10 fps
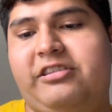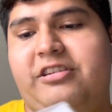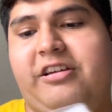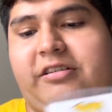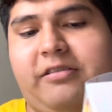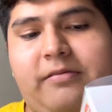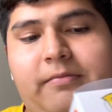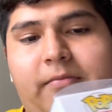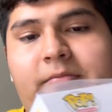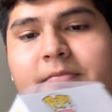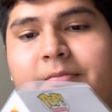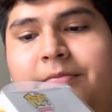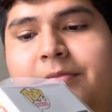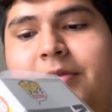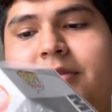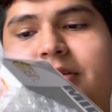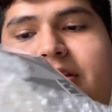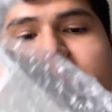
Like and